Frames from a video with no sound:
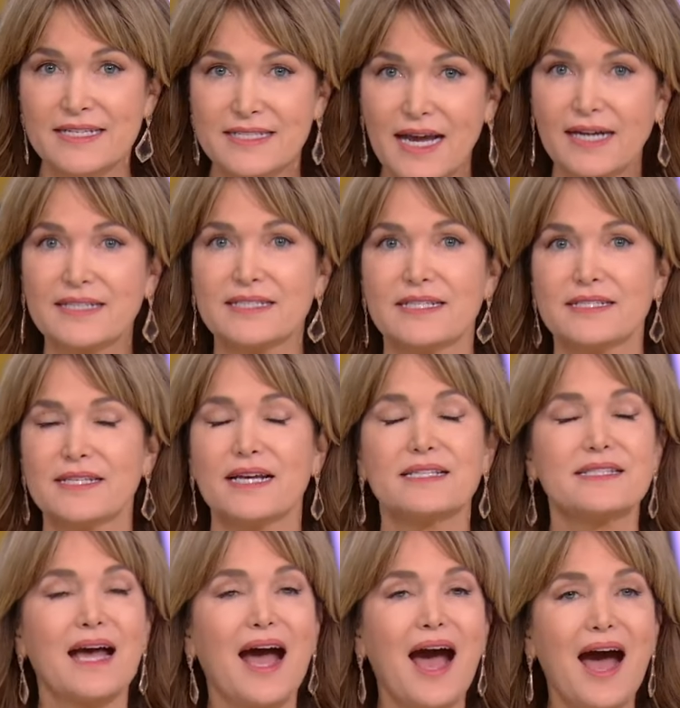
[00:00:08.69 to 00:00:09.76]
Texas
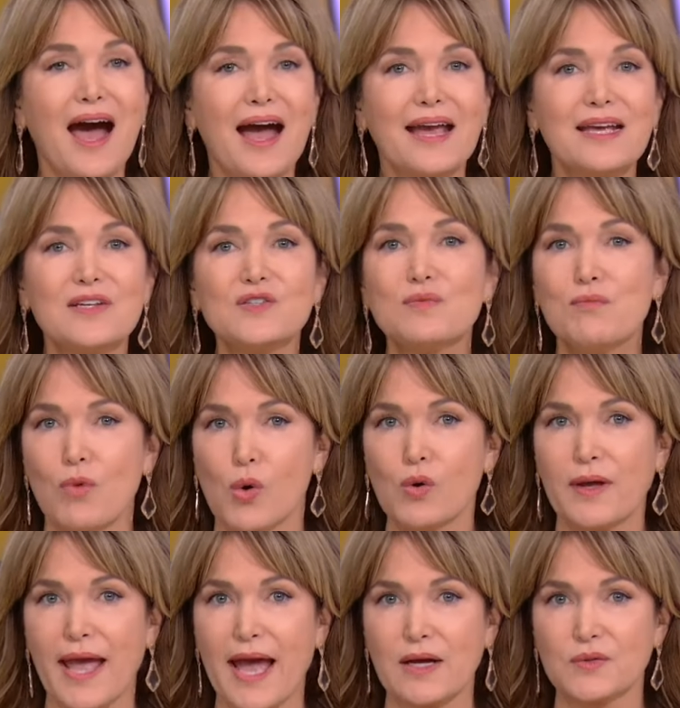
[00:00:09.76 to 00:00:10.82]
has the highest
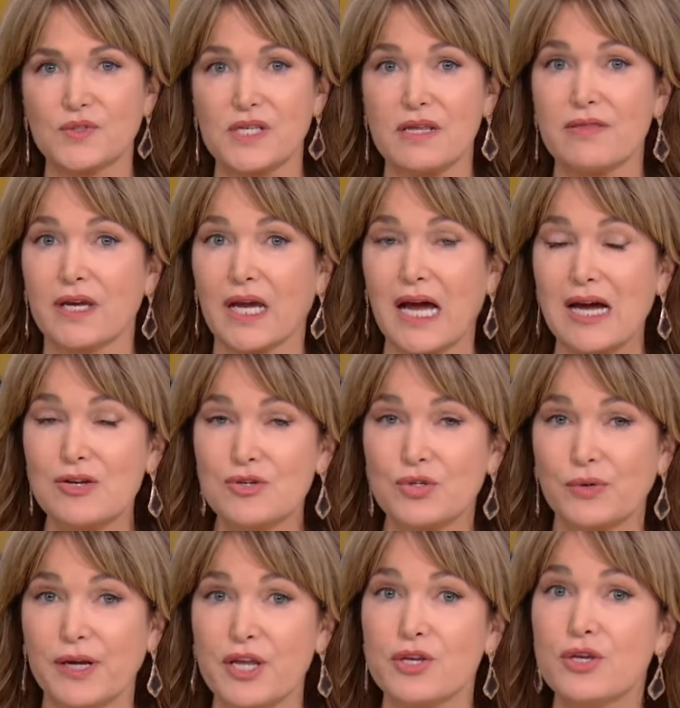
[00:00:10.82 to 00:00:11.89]
mold counts in the
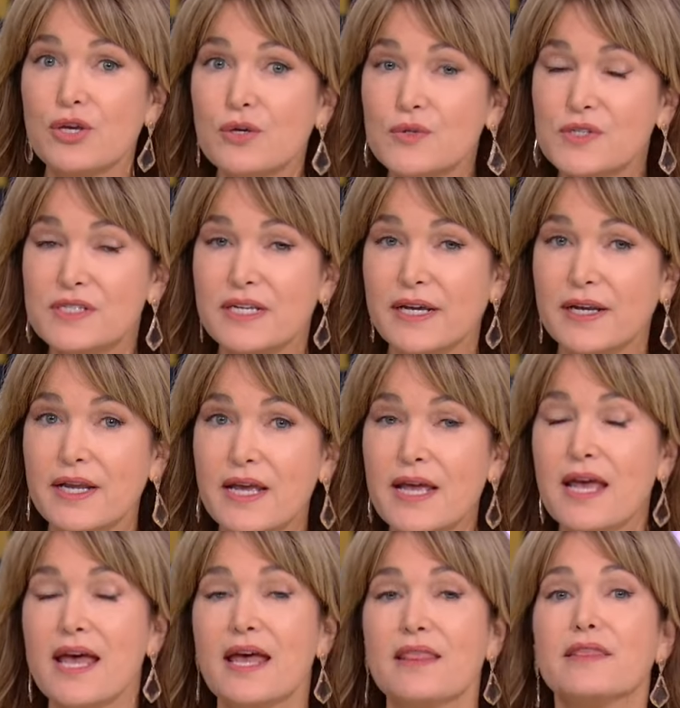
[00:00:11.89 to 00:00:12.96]
country. Houston,
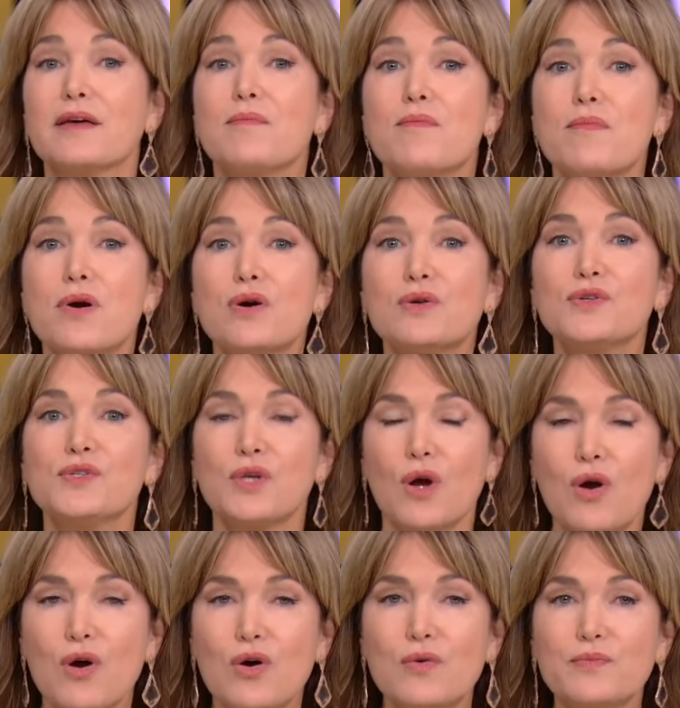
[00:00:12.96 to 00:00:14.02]
the most
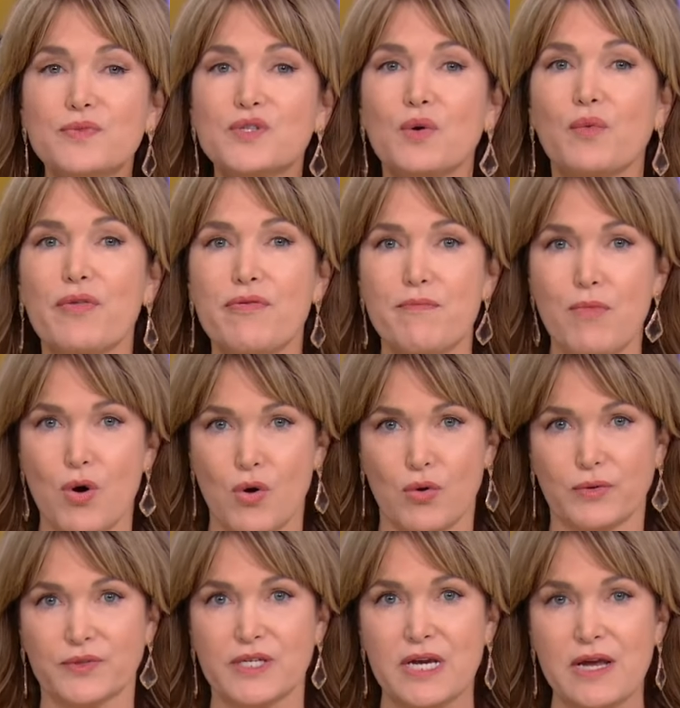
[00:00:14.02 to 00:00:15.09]
homes with
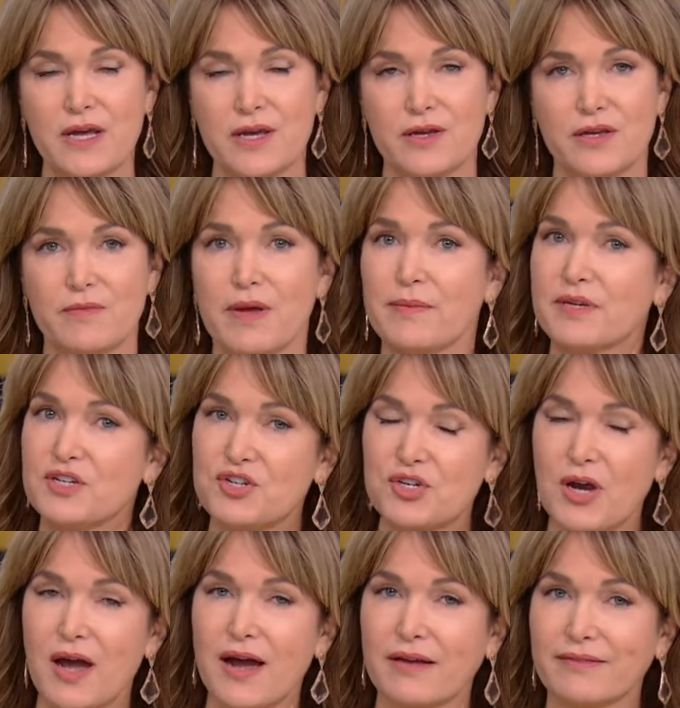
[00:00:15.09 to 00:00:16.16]
mold. You may be
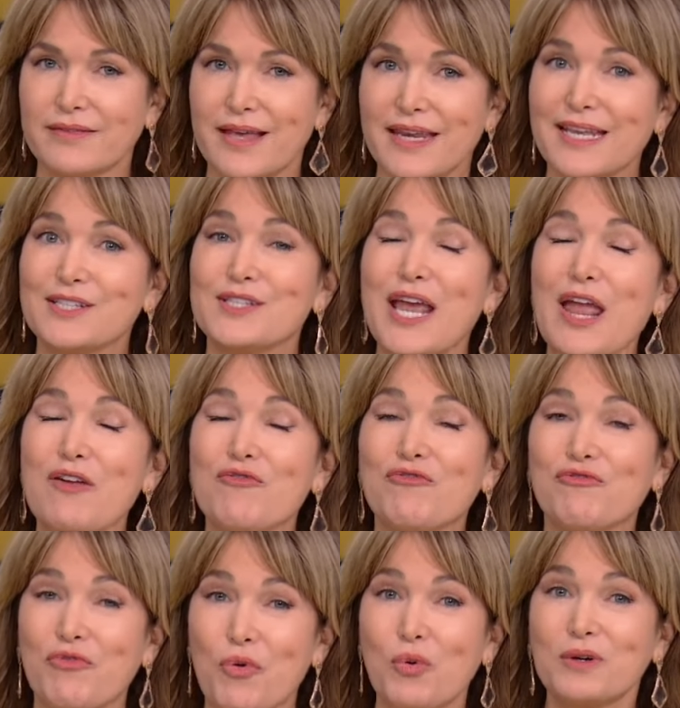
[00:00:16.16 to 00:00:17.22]
shocked that it's a
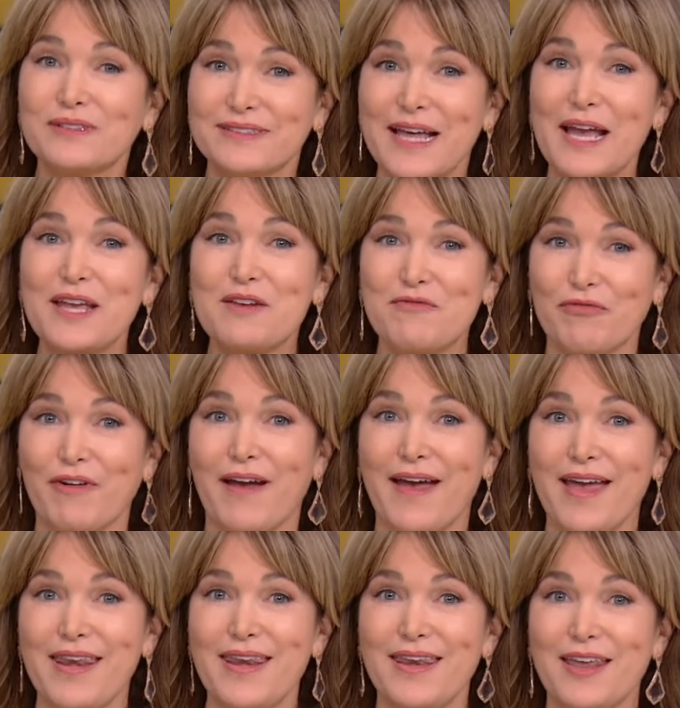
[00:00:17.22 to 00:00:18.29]
four-legged
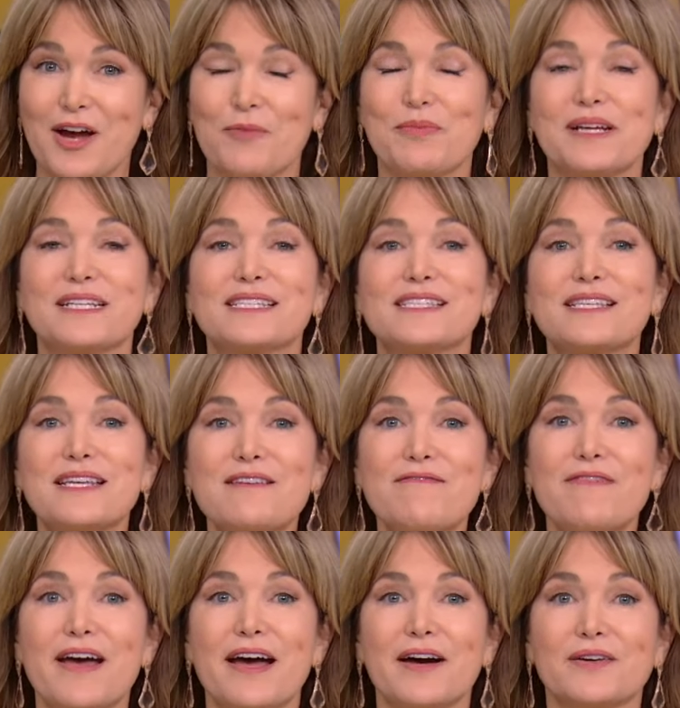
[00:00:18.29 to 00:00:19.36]
friend helping
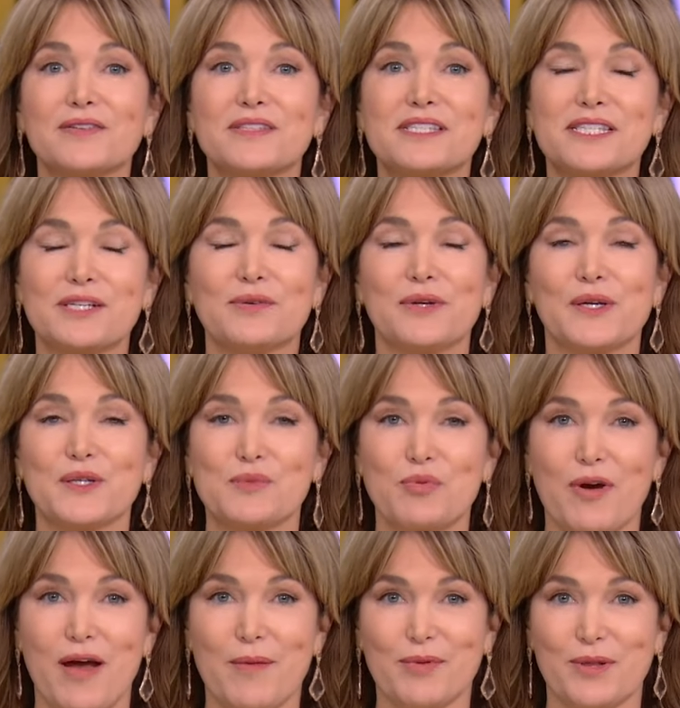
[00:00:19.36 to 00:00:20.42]
sniff out serious
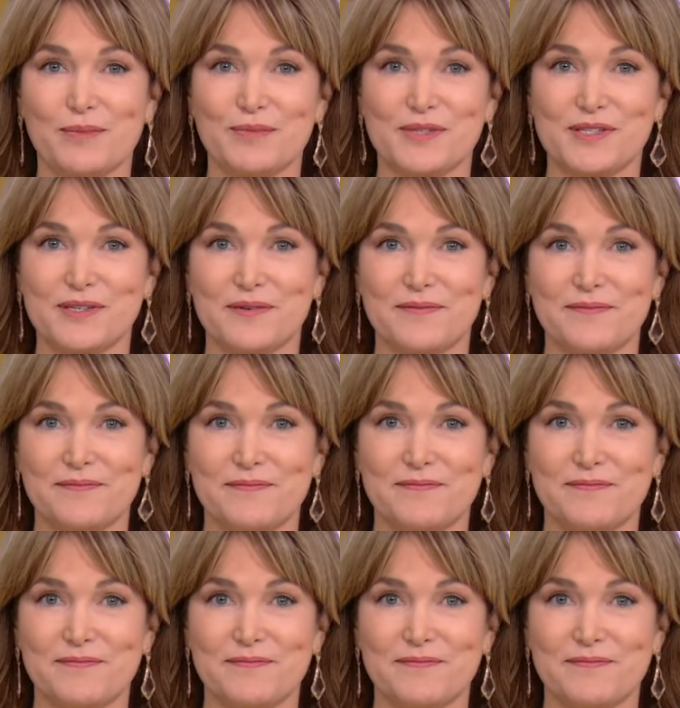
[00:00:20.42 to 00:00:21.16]
problems.